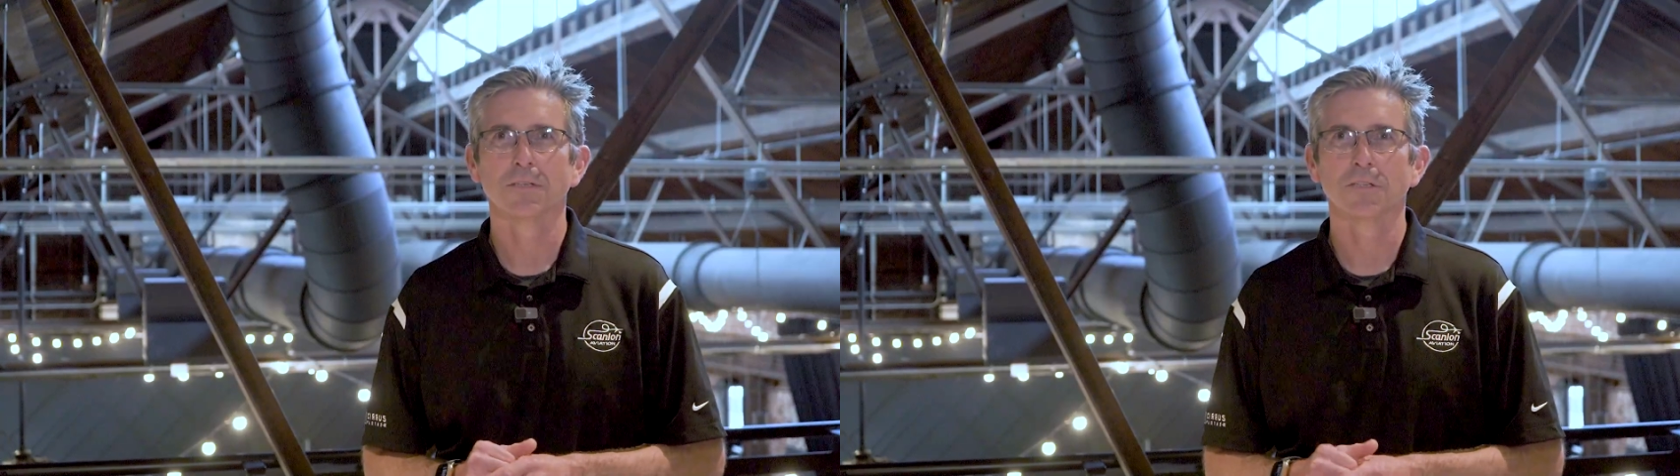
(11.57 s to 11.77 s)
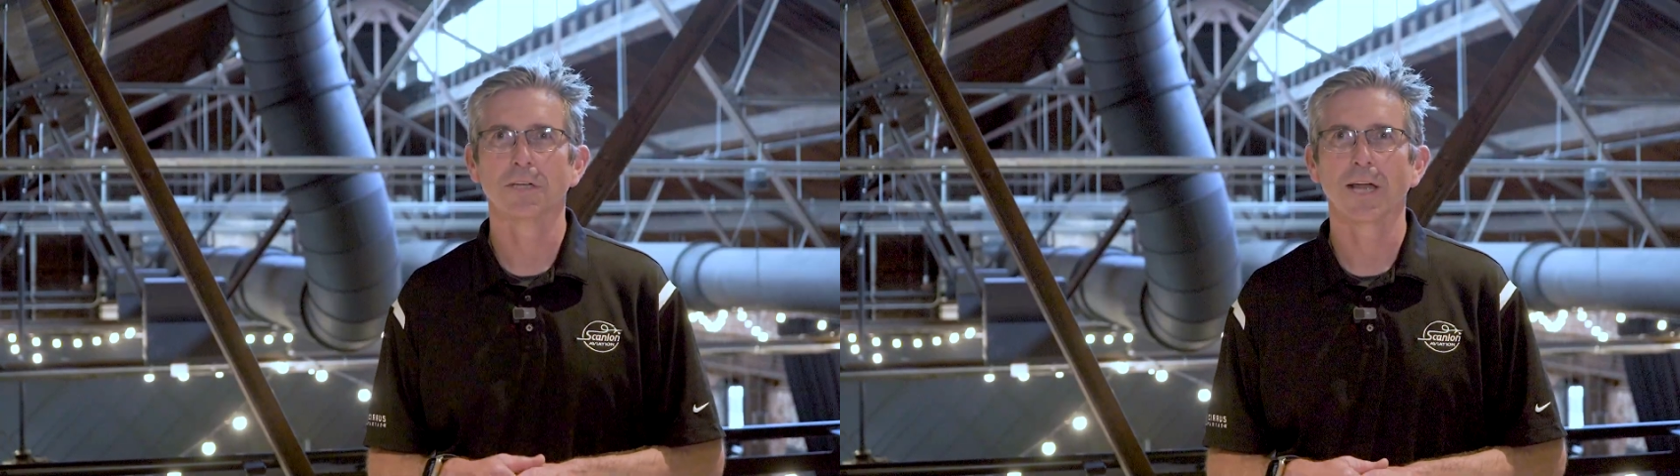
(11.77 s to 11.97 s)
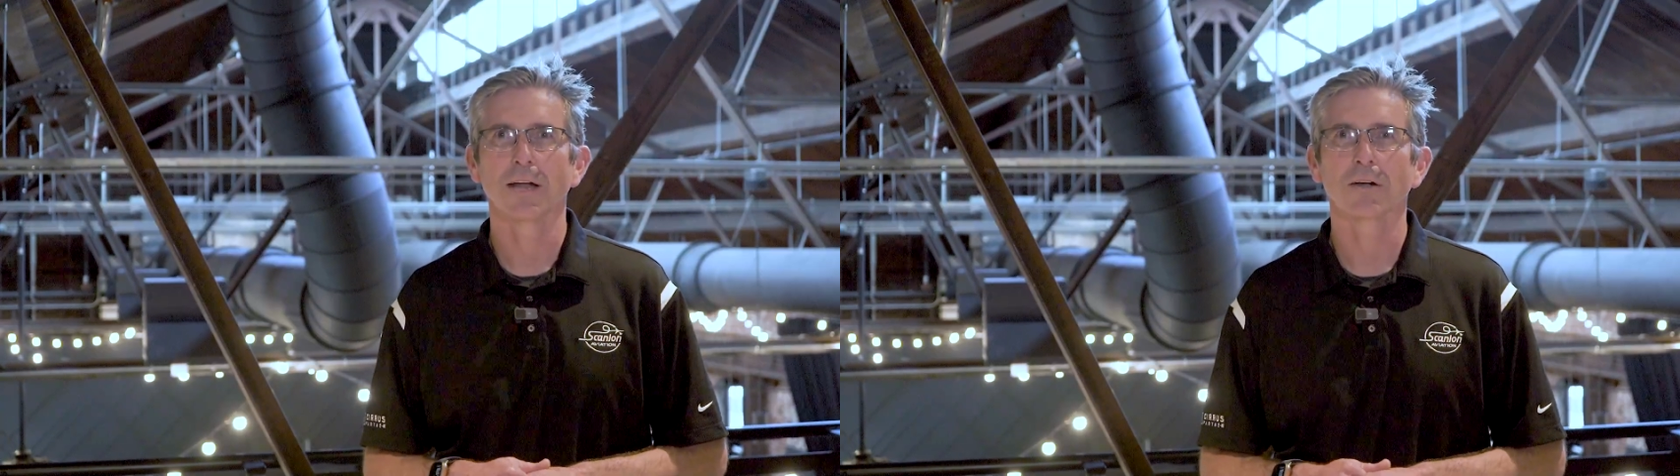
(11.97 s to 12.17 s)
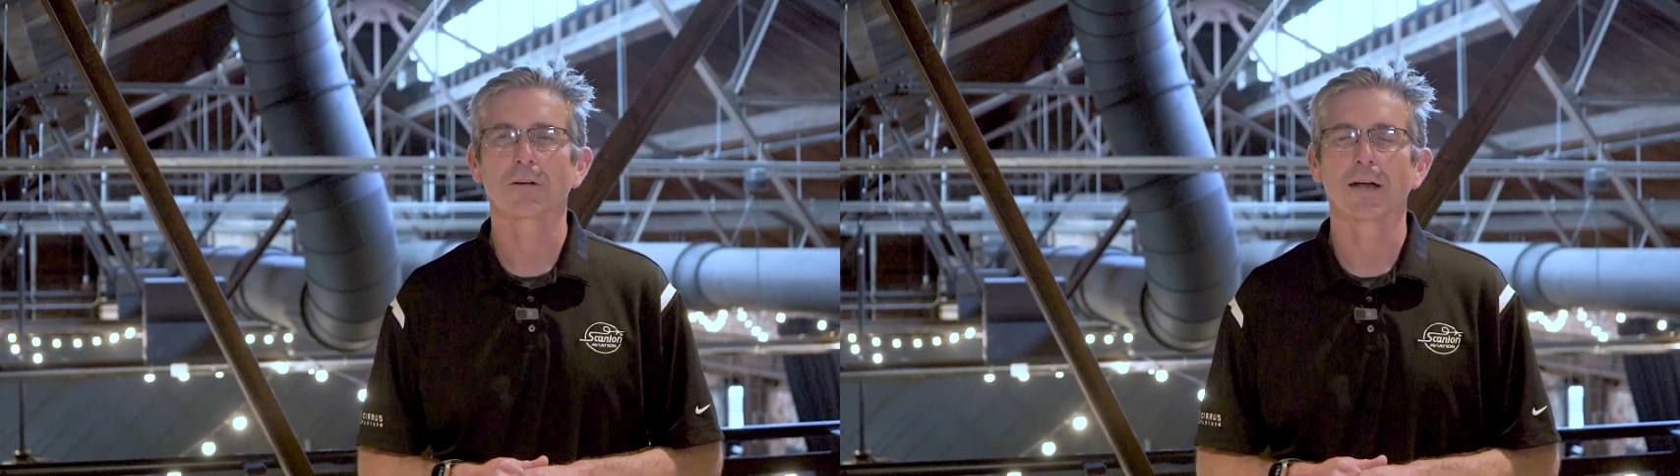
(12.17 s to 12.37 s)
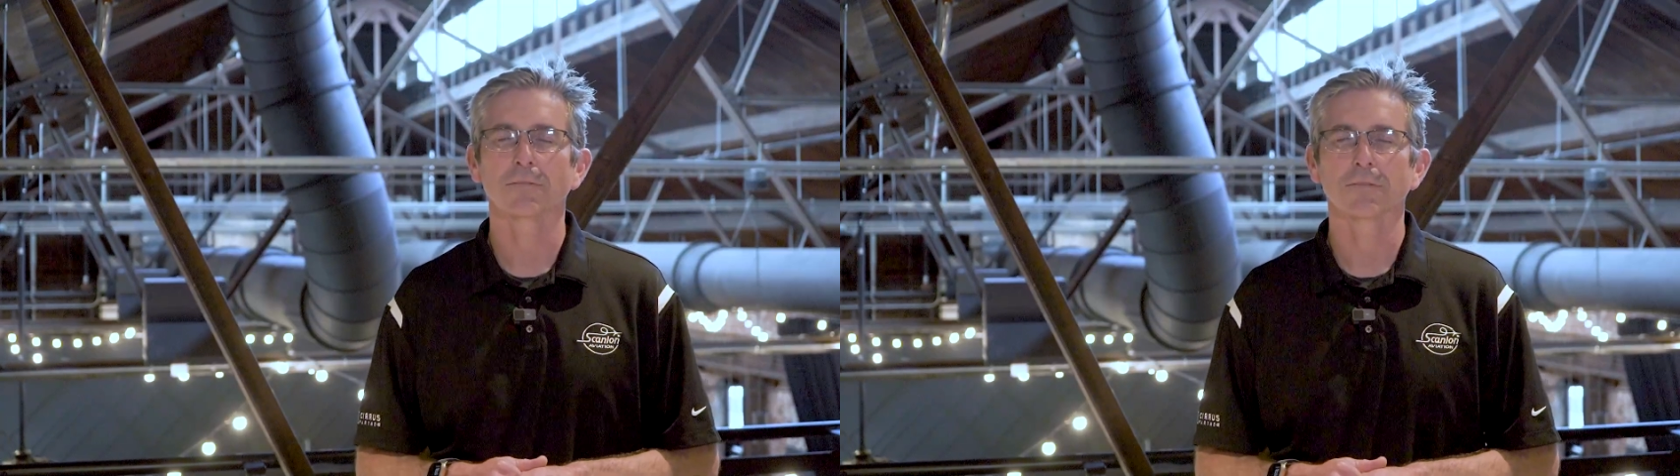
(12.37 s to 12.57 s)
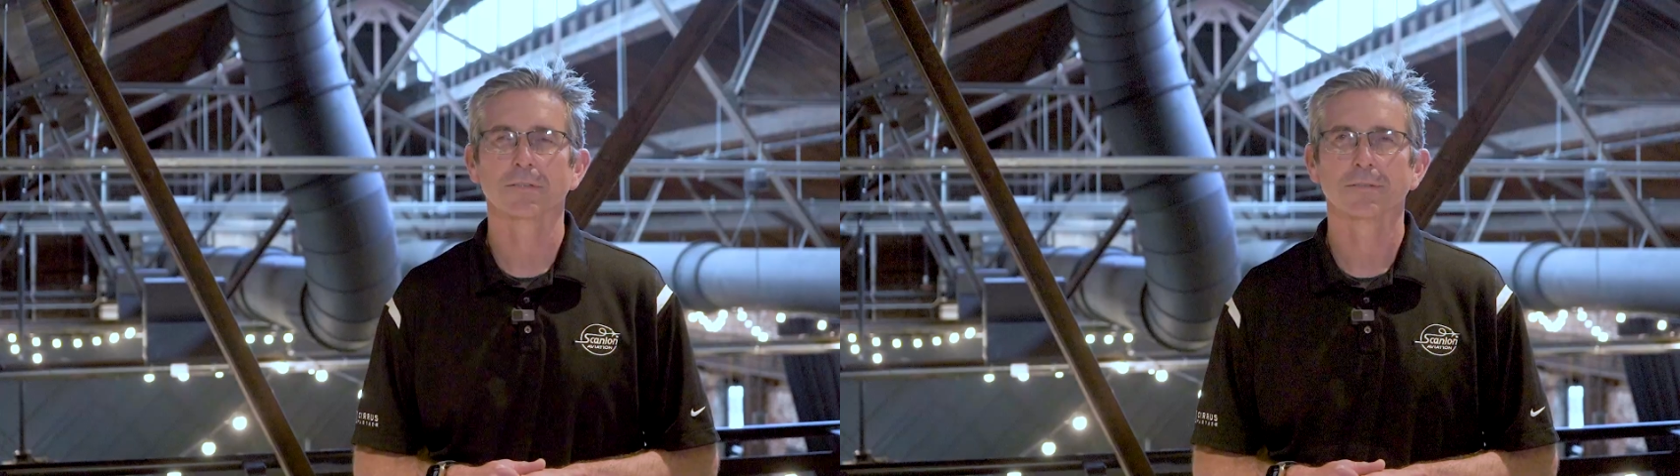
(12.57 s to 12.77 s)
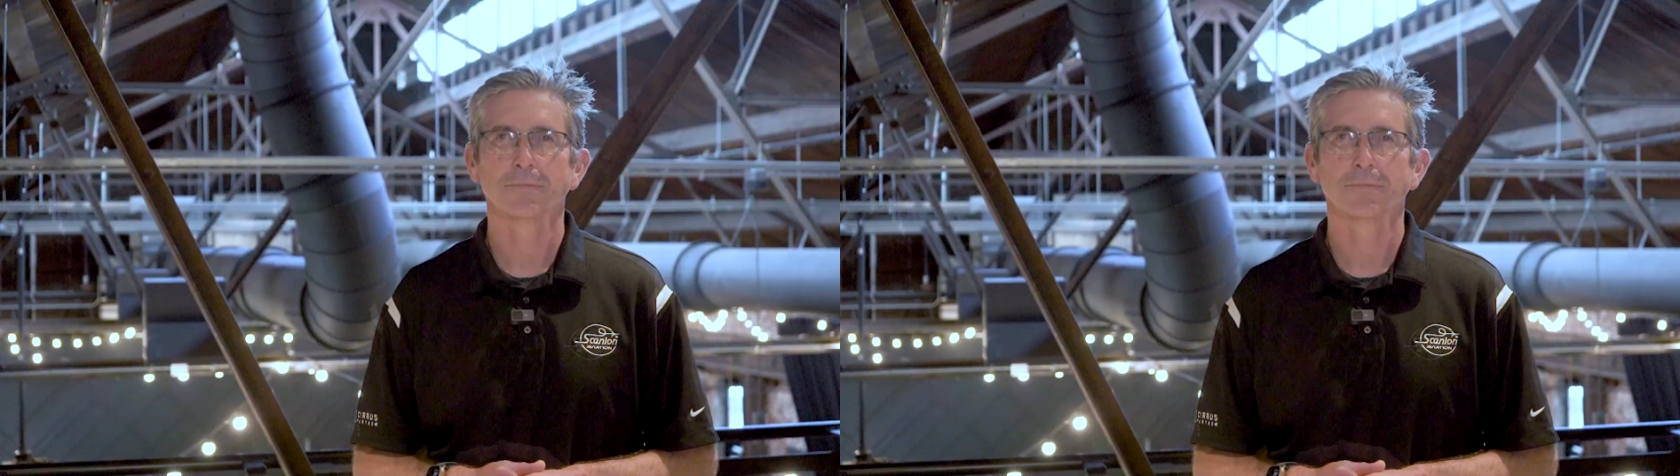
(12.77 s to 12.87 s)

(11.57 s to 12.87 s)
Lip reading: GA aircraft.